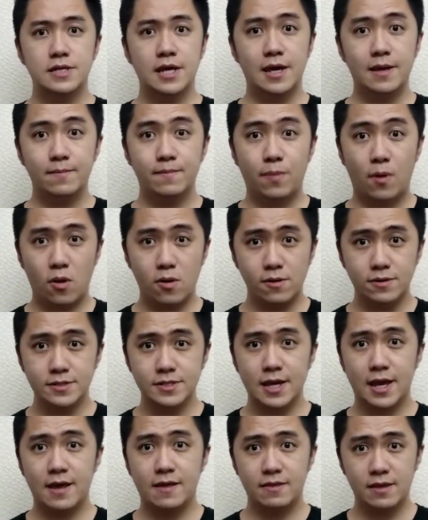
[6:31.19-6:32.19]
The importers
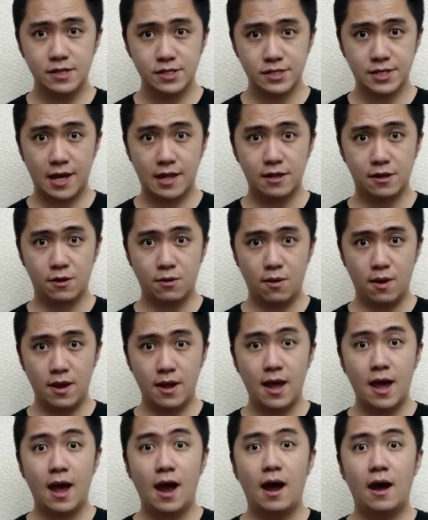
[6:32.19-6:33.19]
in this
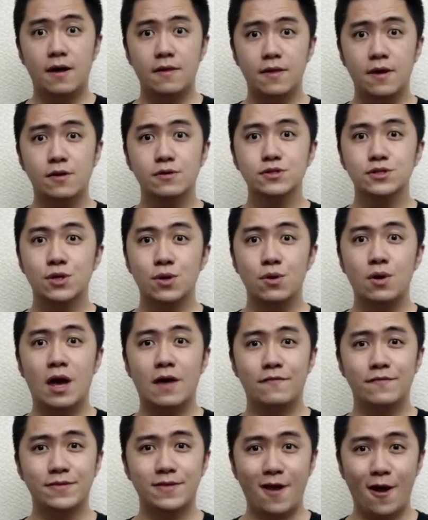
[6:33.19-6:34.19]
category are those who
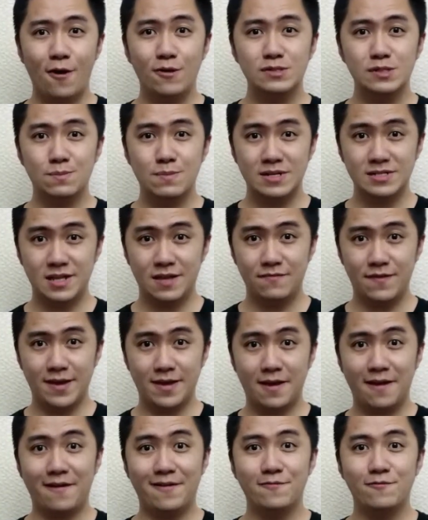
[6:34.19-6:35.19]
have no
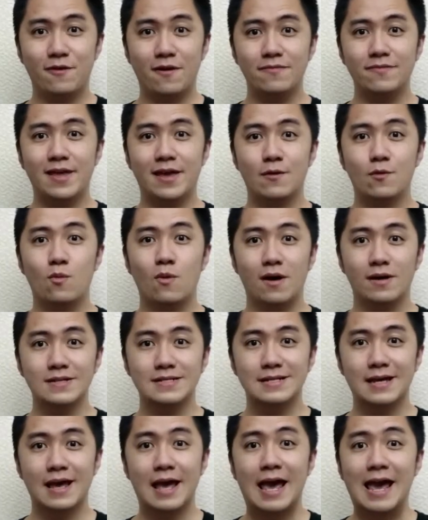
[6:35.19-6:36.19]
specific on what they
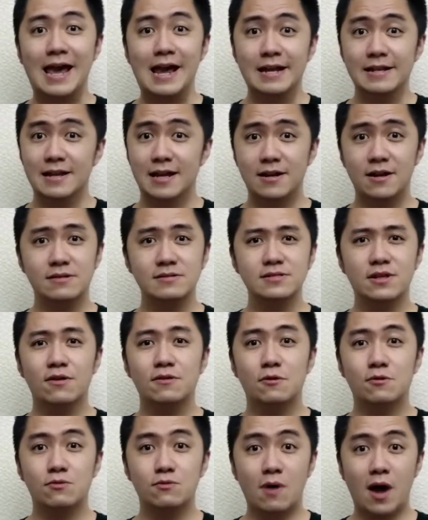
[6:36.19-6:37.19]
want. They don't know
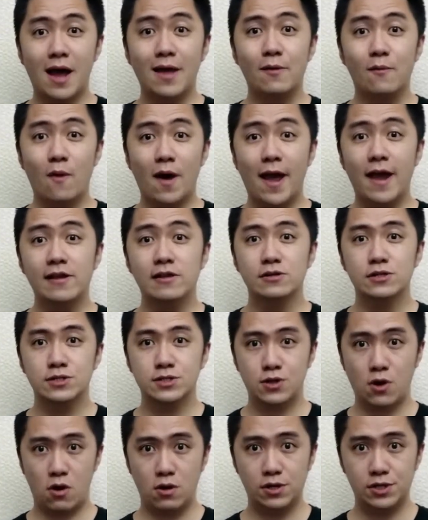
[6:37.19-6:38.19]
the right way to
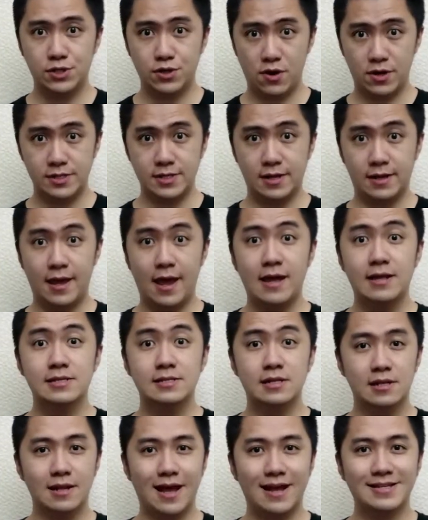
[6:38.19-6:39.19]
start sourcing and
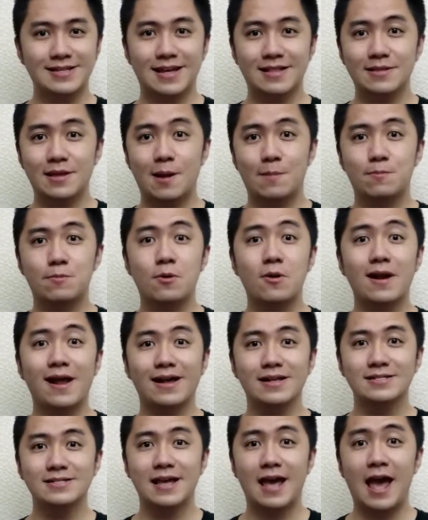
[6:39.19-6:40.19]
selecting their
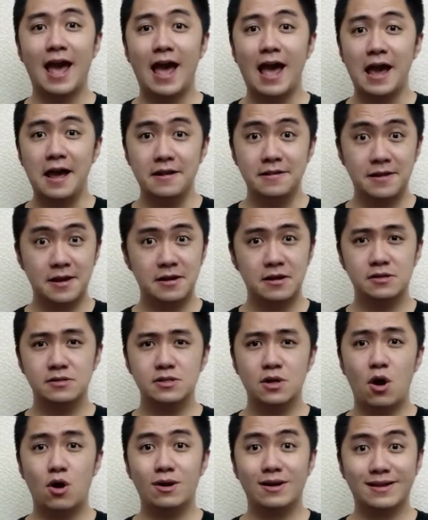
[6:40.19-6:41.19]
products. They don't
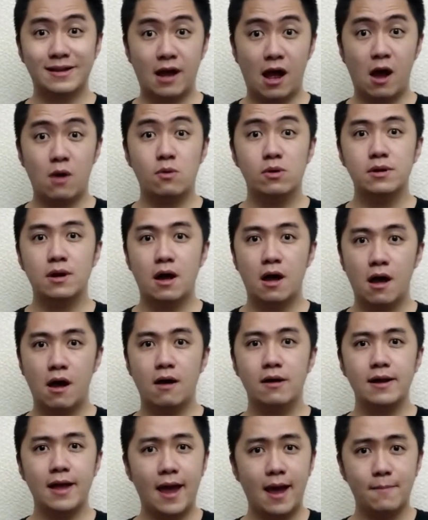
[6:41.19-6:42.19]
know the current
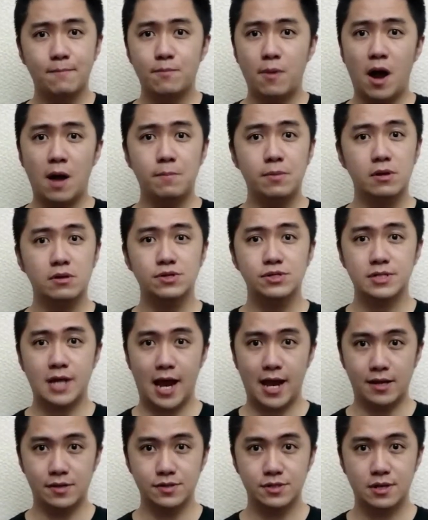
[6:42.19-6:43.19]
hot and popular
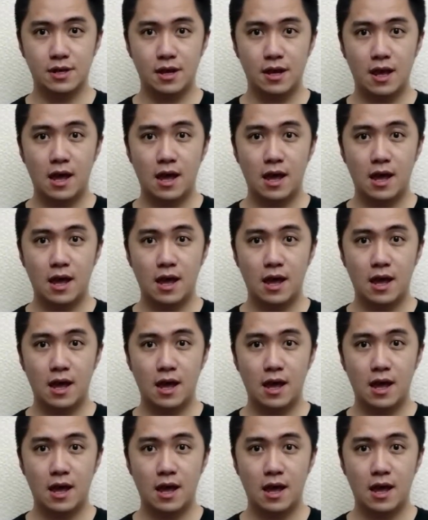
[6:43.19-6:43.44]
styles.